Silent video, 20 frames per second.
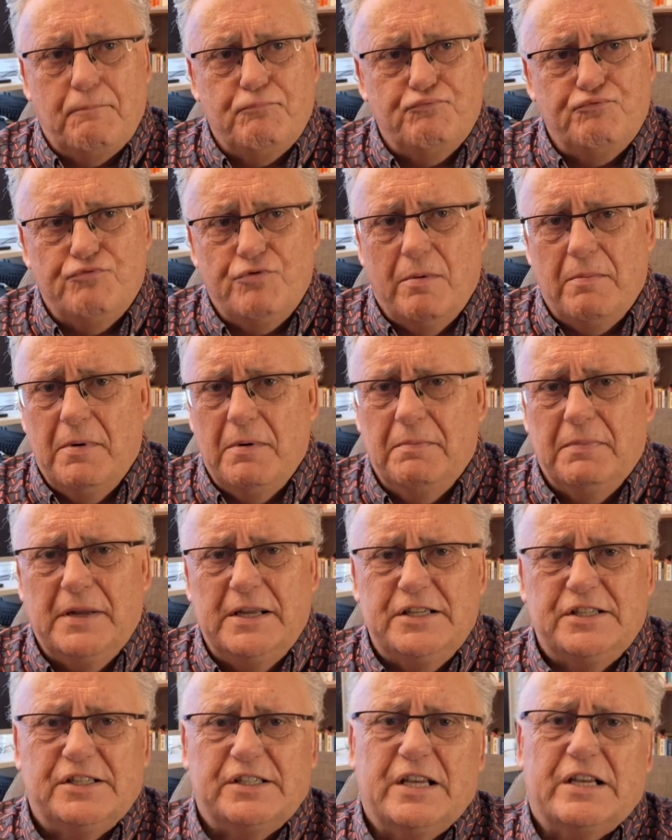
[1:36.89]

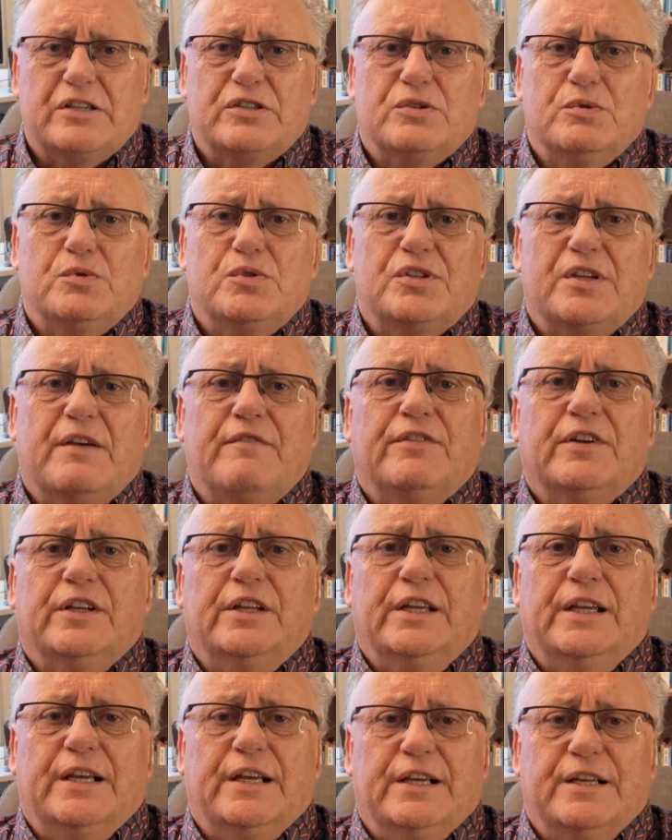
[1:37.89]
probably 6 or
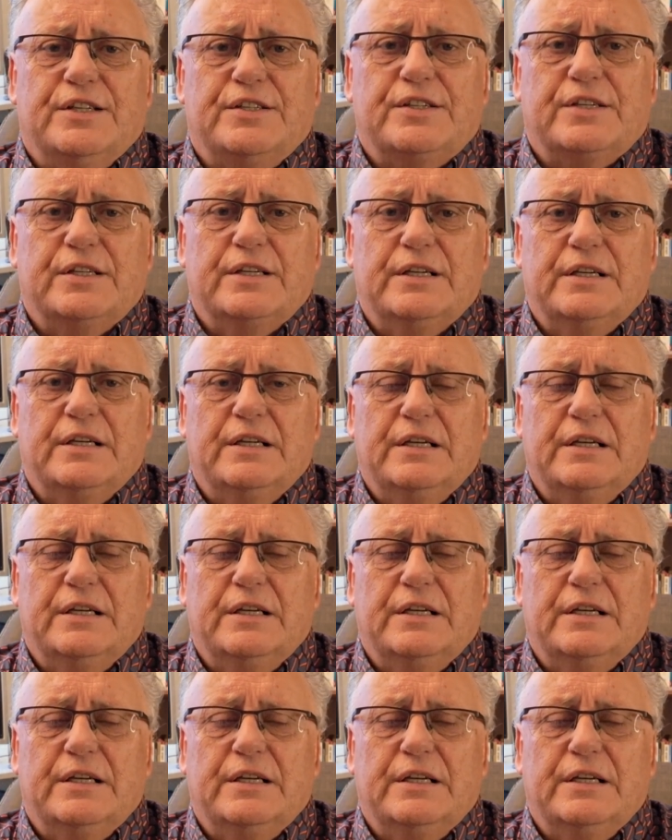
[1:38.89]
7 years.